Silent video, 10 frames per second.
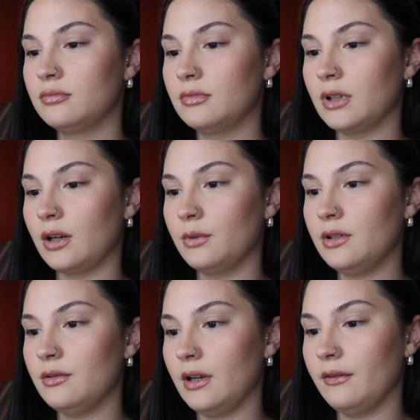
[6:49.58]
So I don't want to
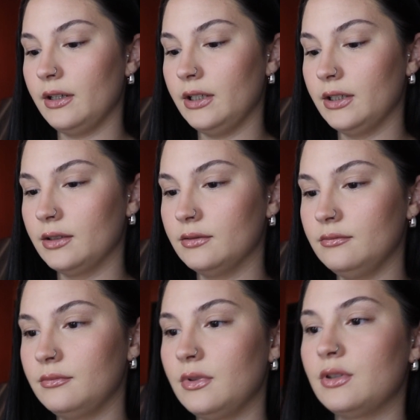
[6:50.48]
do that right now.
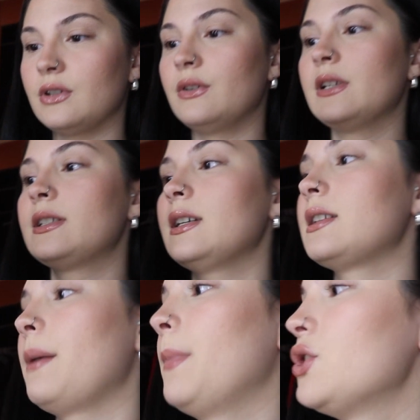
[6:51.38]
So it says
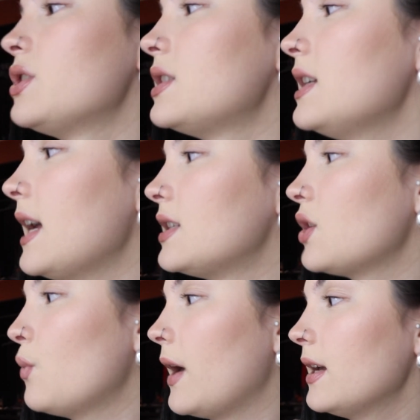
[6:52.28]
emergency
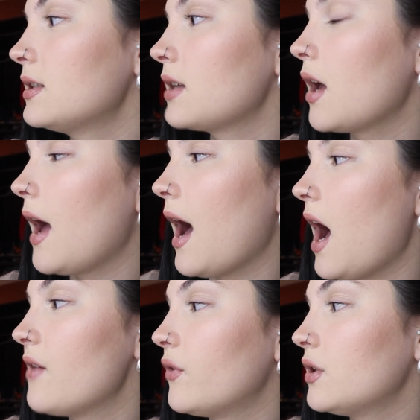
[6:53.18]
SOS.
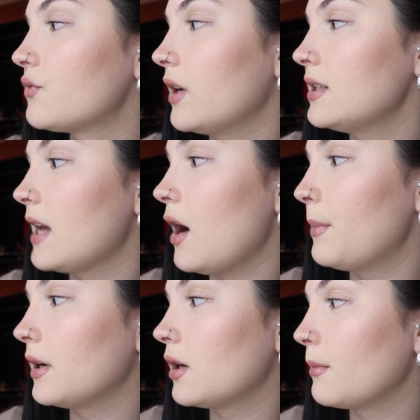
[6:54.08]
iPhone is ready to help
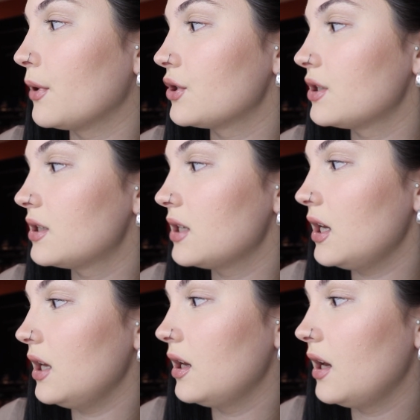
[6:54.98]
in an
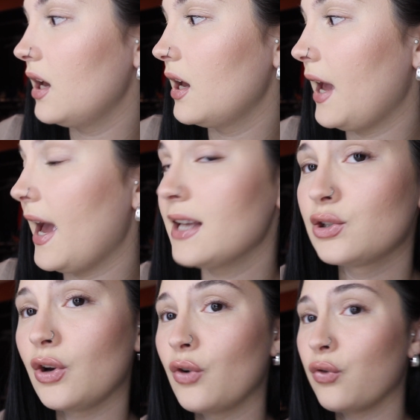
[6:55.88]
emergency. It
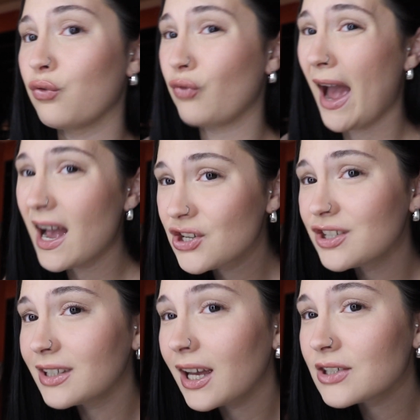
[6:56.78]
has crash
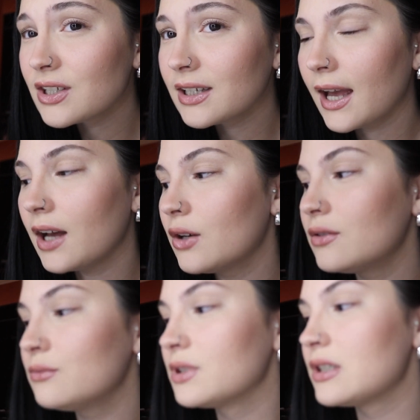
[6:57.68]
detection now,
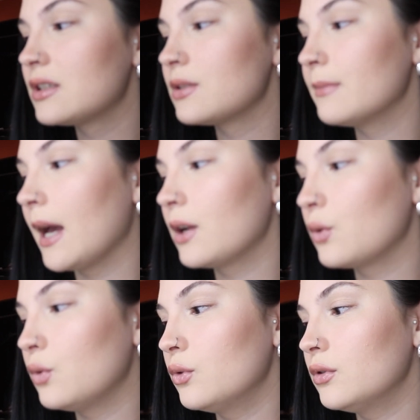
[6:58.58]
which is mad
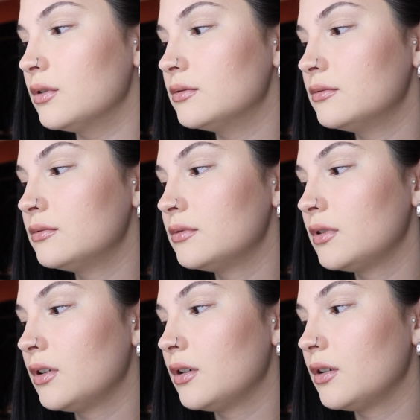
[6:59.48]
cool.
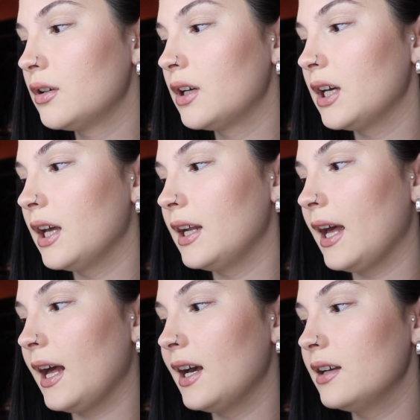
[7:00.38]
And it
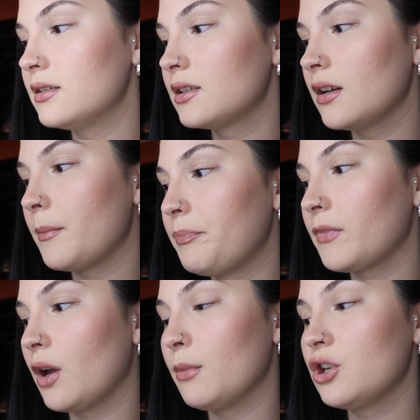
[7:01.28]
has
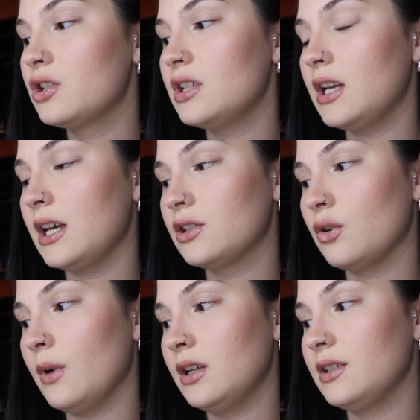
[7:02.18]
emergency
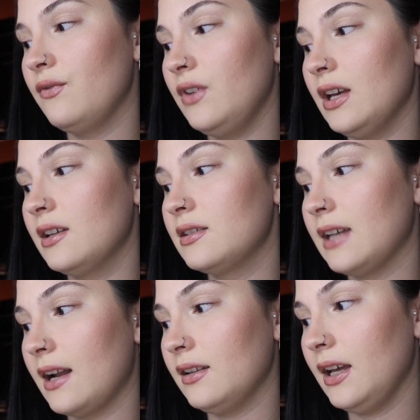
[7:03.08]
SOS via
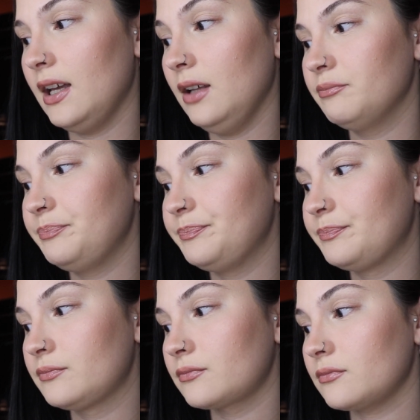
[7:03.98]
satellite,
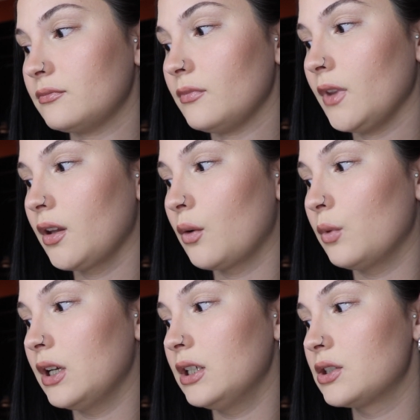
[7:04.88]

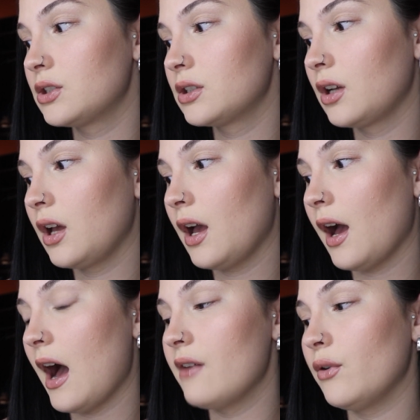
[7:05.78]
which
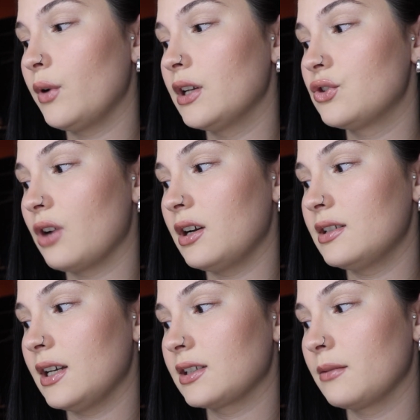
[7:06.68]
iPhone can try to
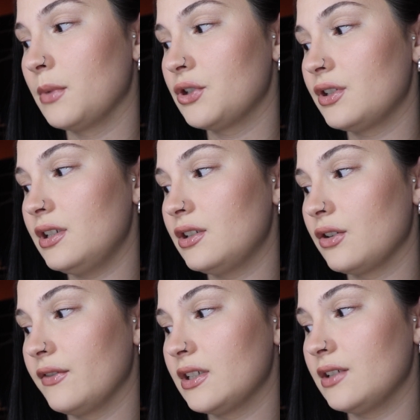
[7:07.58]
text emergency
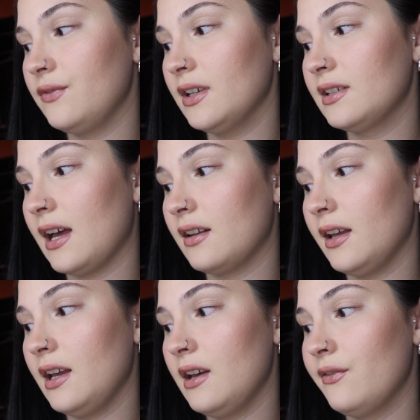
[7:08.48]
services via
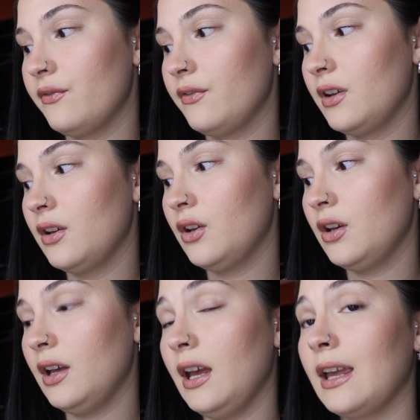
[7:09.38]
satellite if
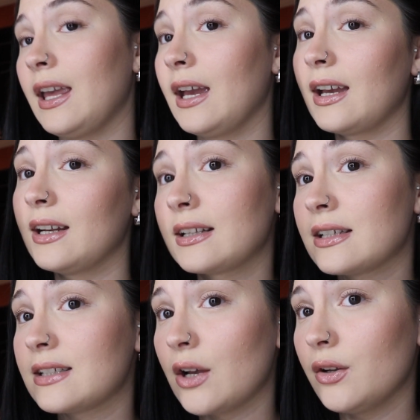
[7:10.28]
it can't connect
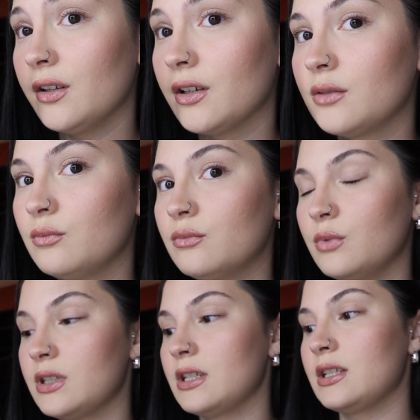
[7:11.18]
to cellular,
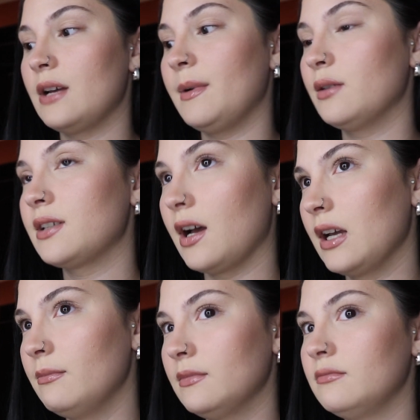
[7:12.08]
which is about
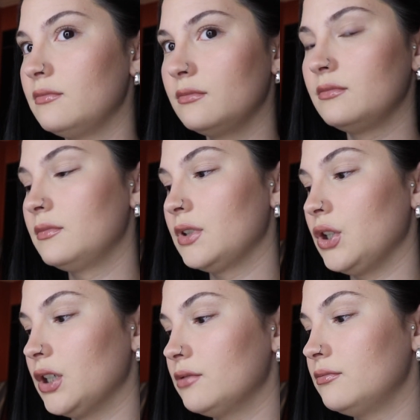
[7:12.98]
time,
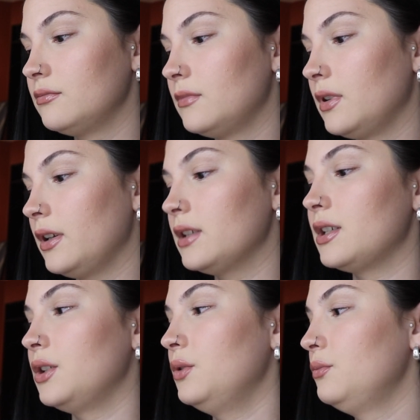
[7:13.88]
you know.
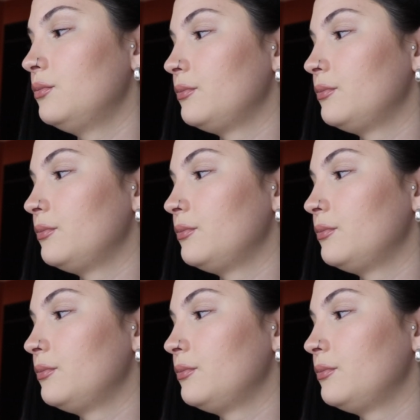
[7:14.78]
Continue.